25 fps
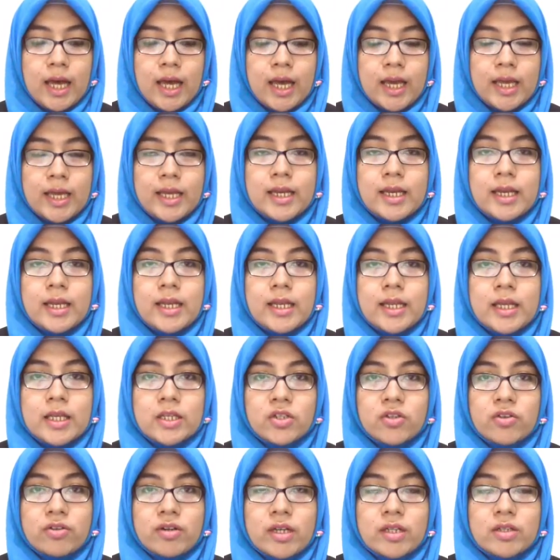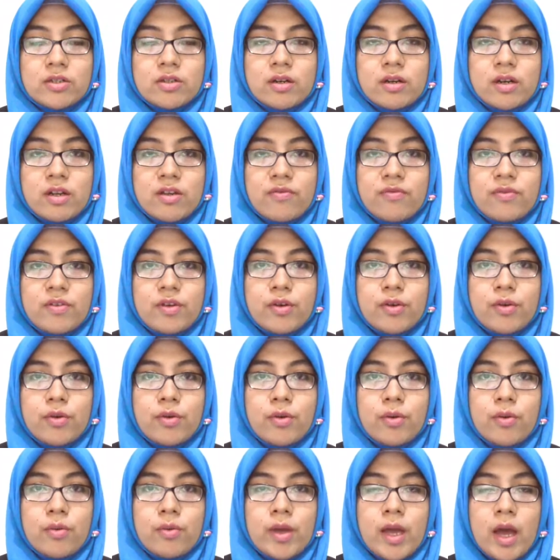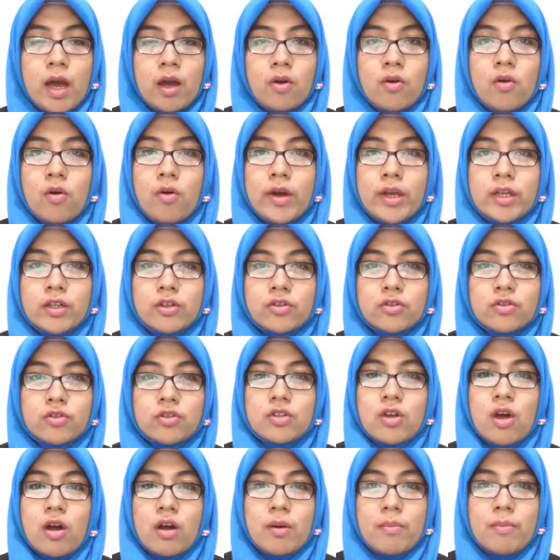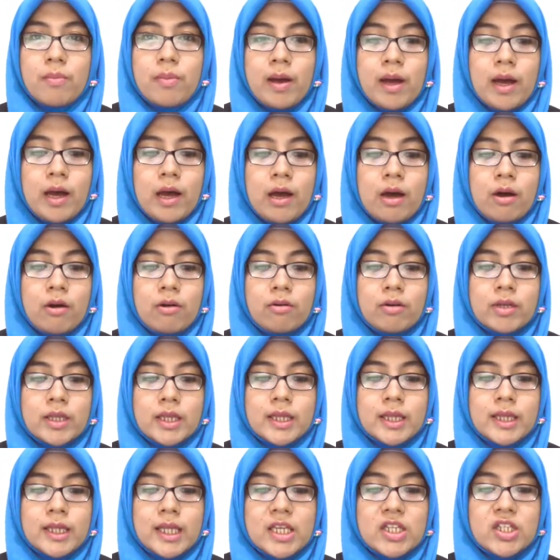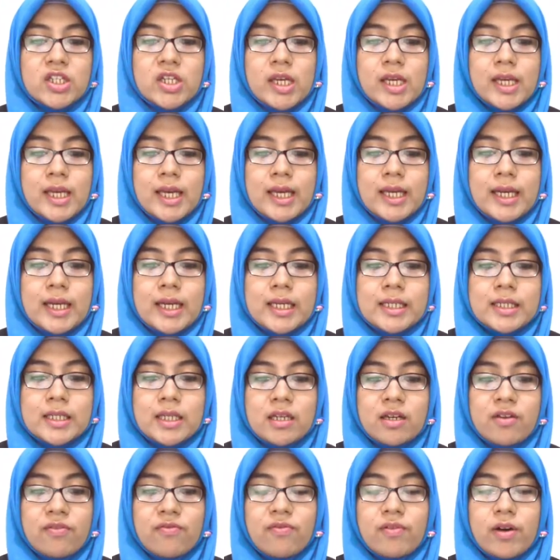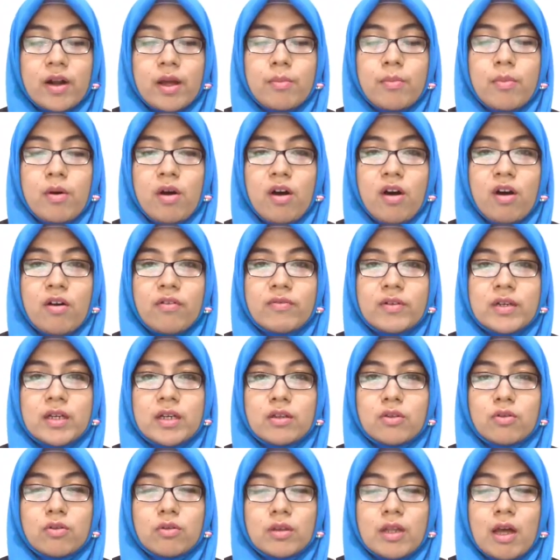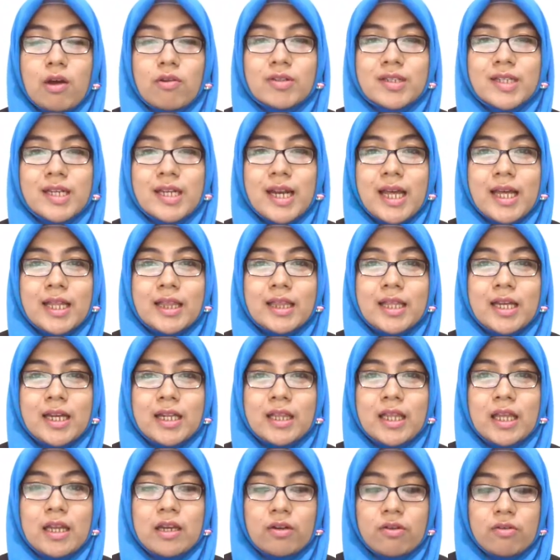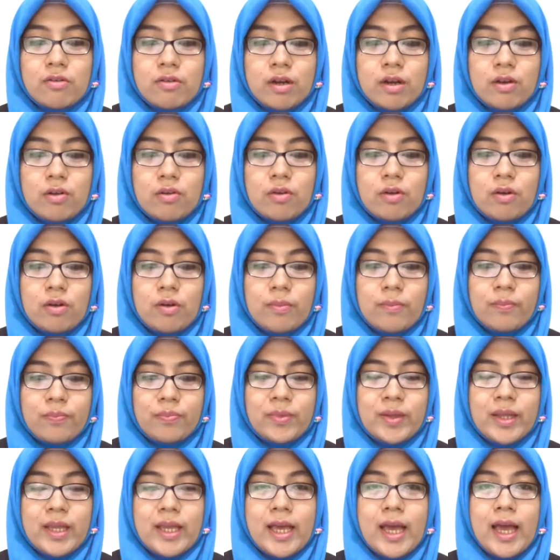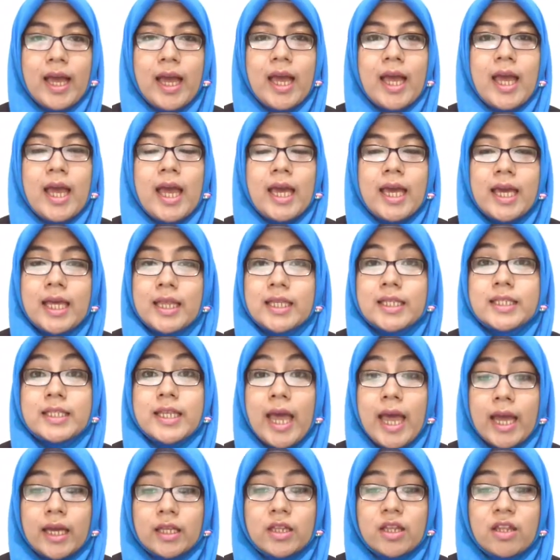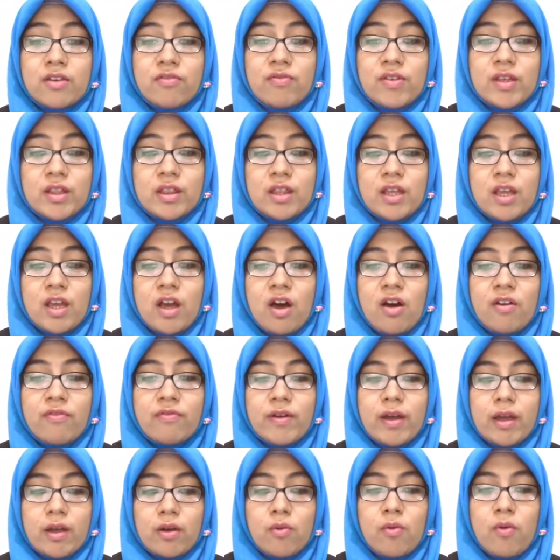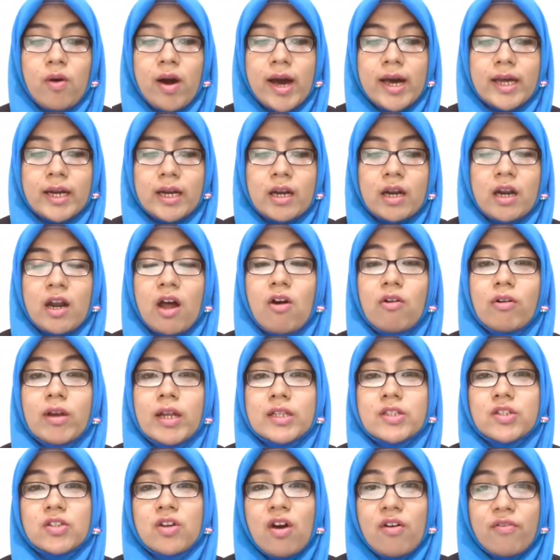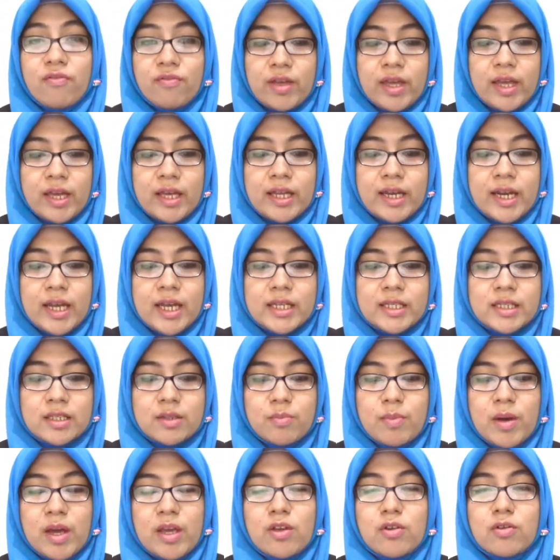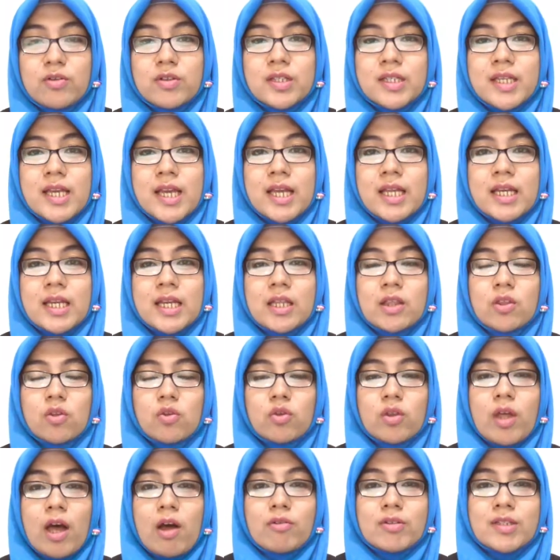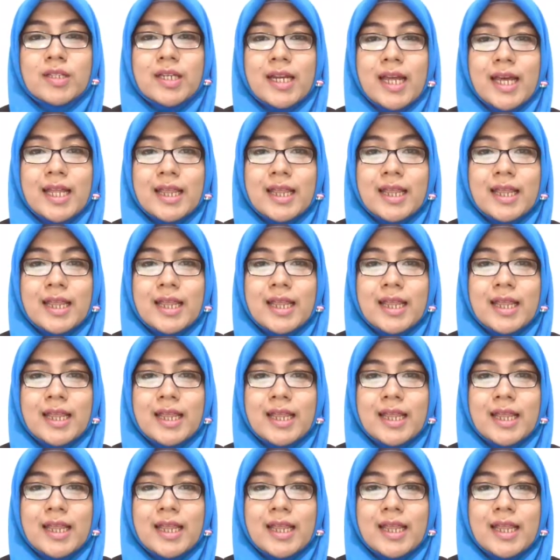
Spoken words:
in literature review, we are going to talk about teaching English in the frame of the 2013 curriculum. It is activity of acquiring knowledge of English by using the 2013